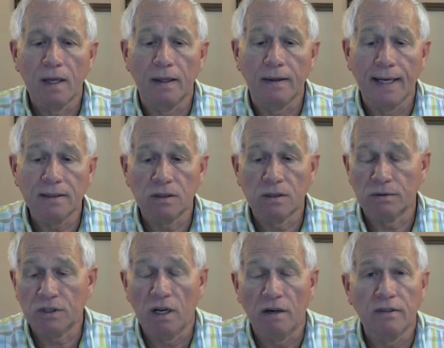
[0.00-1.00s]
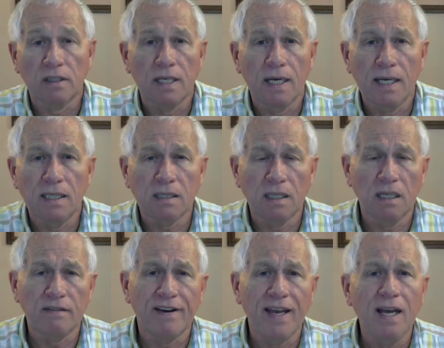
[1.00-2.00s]
And that's several days in
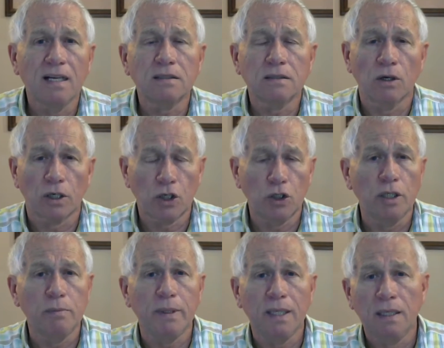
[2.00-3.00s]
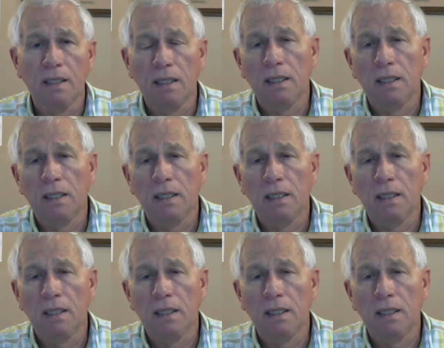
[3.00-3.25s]
advance, or could be